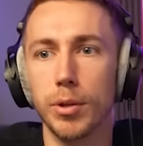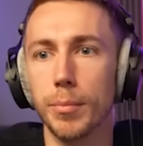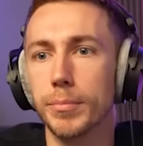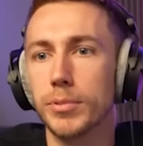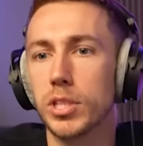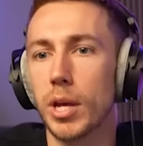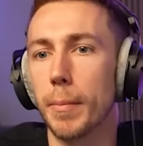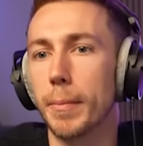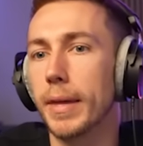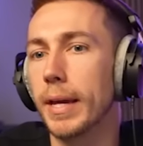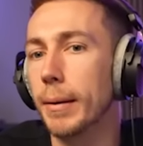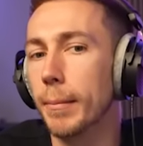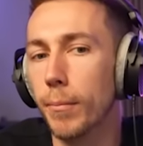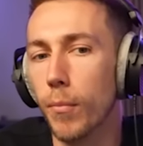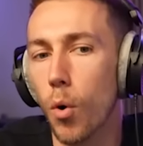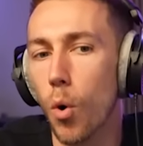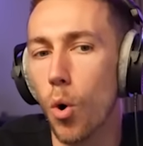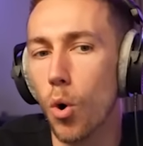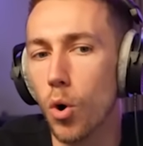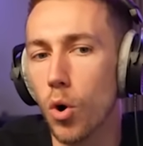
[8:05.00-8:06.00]
them something
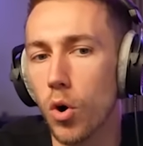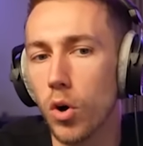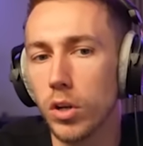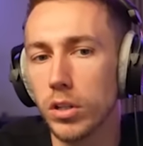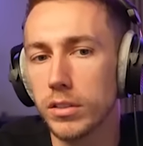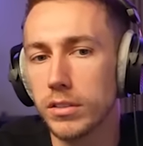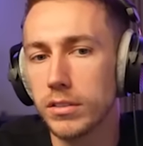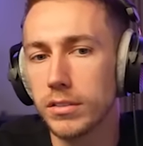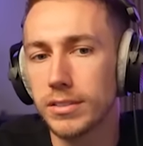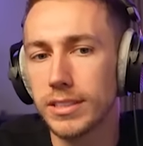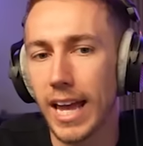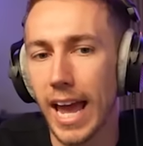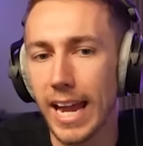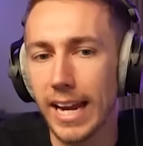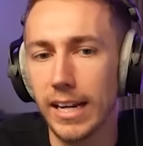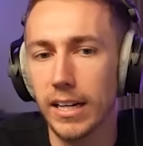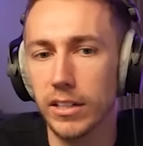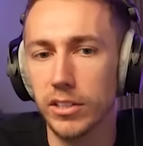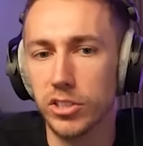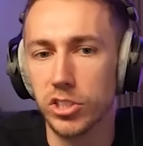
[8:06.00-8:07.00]
more
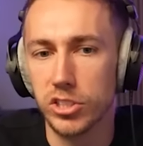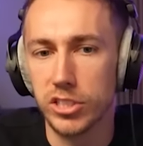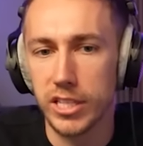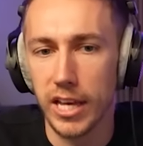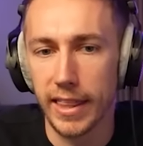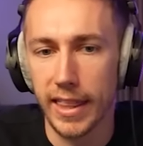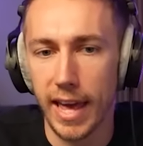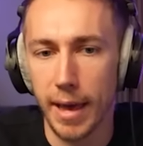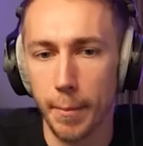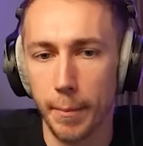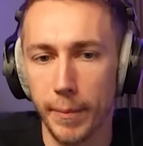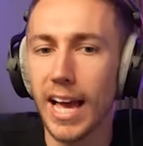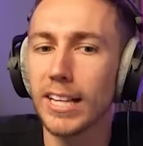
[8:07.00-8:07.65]
tailored to them.